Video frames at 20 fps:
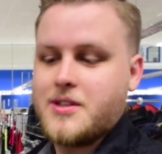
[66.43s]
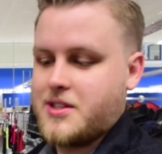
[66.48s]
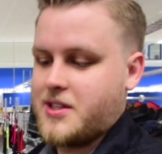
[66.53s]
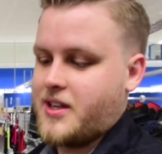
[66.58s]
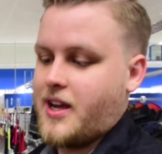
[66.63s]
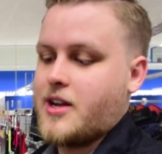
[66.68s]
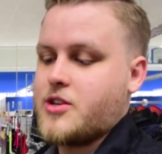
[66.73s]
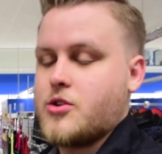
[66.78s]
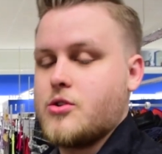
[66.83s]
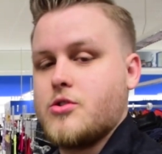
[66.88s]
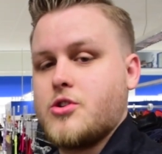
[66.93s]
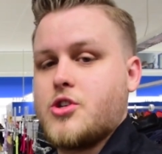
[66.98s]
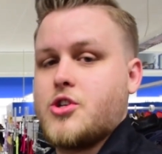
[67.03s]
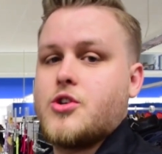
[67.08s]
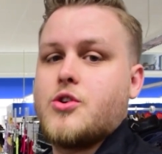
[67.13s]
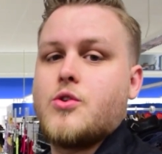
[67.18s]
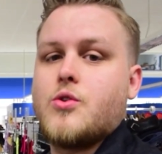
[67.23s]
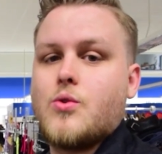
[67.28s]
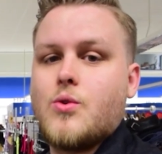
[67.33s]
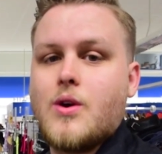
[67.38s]
Skechers
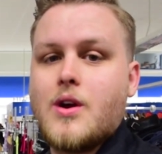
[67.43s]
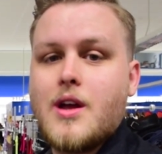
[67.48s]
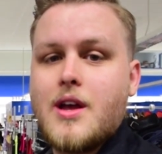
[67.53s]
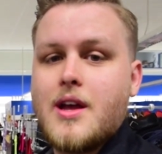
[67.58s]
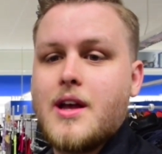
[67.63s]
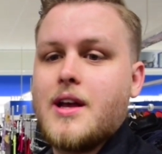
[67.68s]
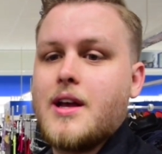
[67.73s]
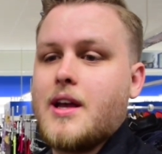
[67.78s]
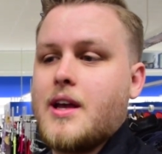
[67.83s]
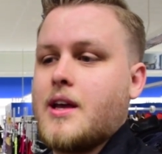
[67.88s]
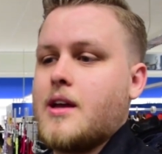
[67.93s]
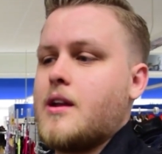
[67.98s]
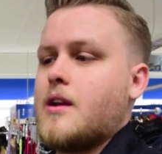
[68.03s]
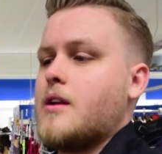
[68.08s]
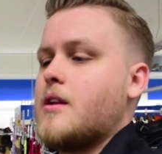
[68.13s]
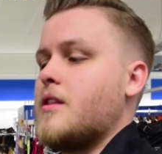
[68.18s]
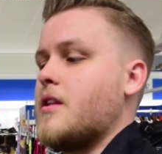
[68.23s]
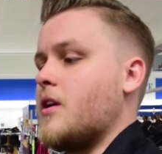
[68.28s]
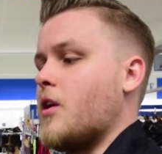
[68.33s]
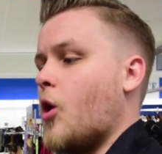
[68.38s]
shoe
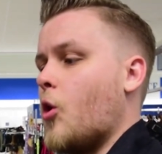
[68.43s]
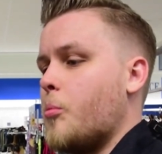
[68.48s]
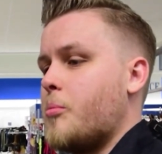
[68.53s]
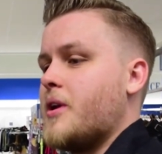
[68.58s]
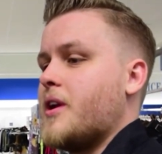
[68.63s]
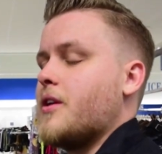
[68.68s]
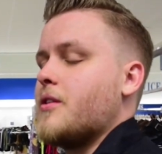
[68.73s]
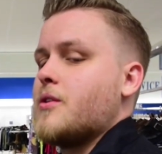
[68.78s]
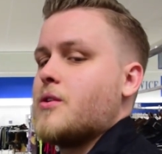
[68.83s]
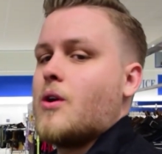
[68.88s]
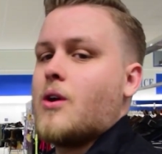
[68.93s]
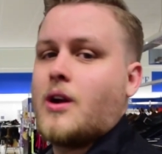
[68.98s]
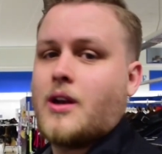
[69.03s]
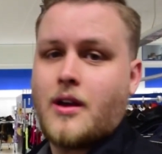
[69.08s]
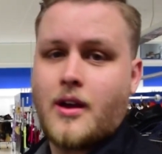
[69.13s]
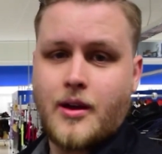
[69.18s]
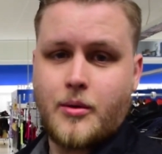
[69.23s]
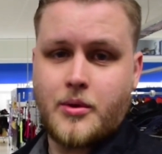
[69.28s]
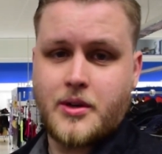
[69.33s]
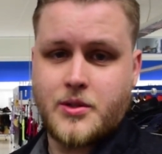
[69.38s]
in the opening of The Dark
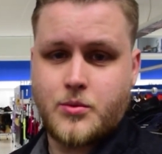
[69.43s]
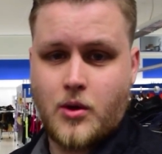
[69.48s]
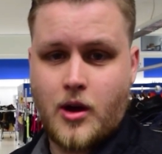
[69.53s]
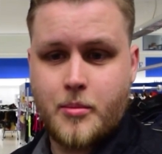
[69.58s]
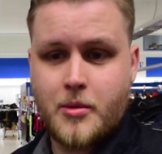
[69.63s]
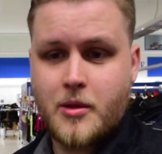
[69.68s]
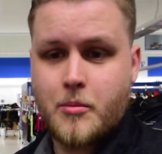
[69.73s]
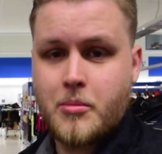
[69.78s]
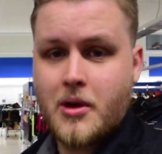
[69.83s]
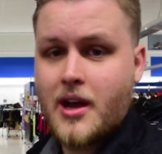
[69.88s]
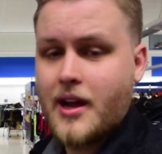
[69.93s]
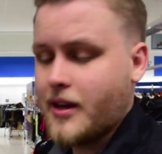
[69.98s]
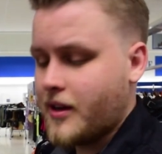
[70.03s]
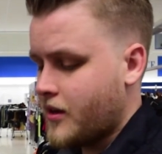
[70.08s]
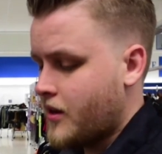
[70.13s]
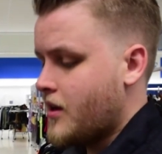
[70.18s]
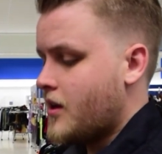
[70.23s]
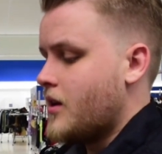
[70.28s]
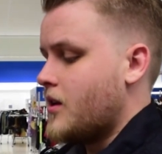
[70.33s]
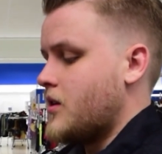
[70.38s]
Knight when he's robbing the bank.
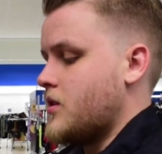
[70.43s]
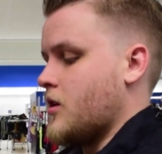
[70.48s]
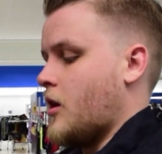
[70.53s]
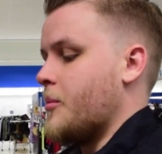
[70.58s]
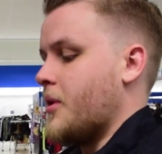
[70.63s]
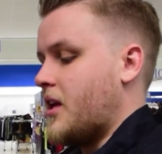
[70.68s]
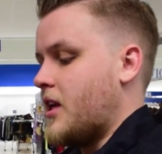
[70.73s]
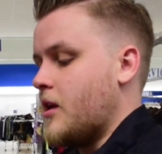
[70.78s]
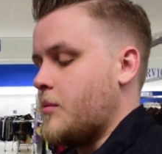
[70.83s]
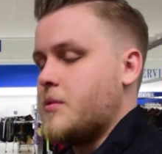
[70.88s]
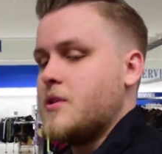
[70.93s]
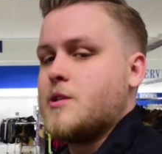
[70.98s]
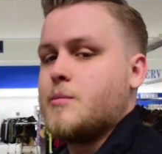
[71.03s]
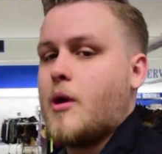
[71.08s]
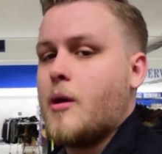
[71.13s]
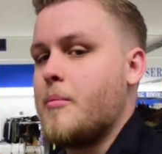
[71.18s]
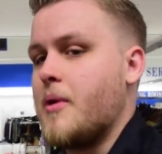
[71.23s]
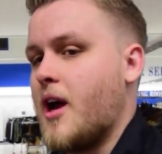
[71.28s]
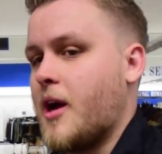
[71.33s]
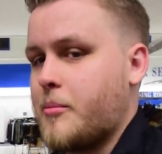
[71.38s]
So I'm gonna keep these in
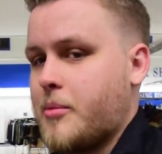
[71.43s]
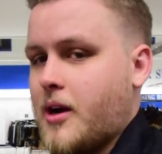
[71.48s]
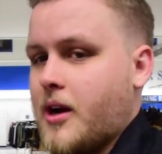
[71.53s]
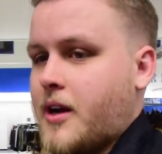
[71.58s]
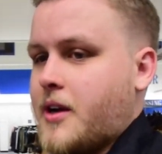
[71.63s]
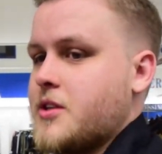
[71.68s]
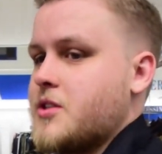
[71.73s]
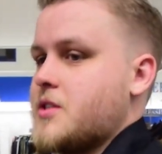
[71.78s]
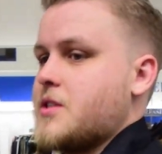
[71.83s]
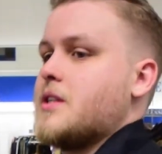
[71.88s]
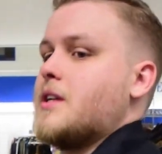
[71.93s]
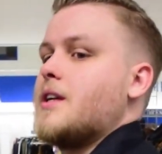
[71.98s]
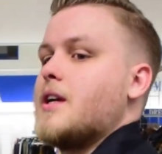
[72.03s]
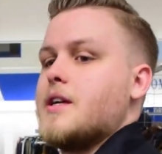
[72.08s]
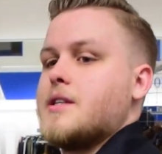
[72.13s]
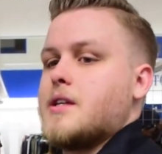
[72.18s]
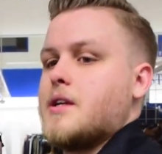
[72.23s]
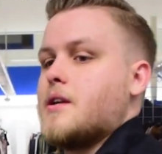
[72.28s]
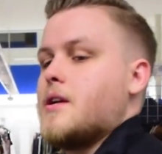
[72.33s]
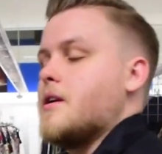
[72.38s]
my back pocket just in
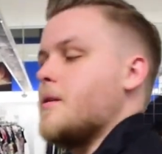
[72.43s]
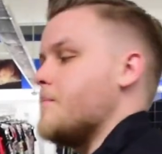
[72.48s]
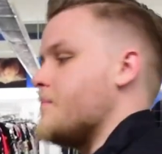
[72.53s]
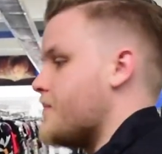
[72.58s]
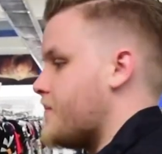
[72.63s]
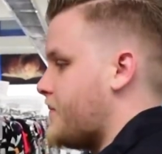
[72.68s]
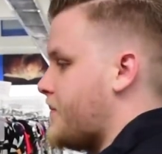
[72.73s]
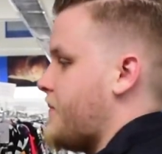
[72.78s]
case I need them.